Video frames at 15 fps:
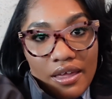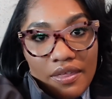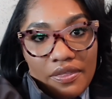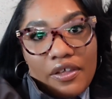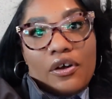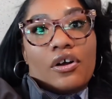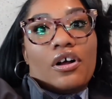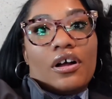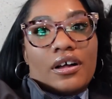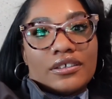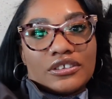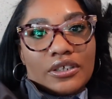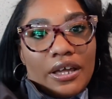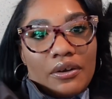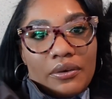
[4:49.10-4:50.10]
they're gone,
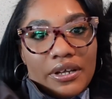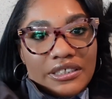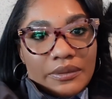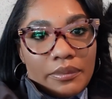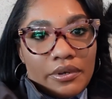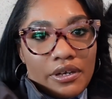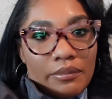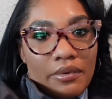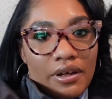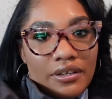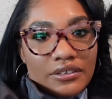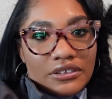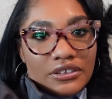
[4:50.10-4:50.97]
so I don't get to put them on.